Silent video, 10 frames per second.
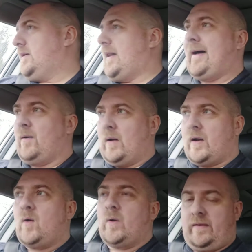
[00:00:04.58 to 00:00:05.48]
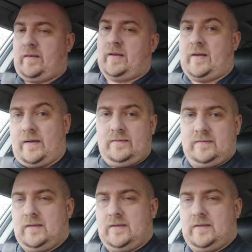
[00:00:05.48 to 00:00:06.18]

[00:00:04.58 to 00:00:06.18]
Now, I know what you're thinking.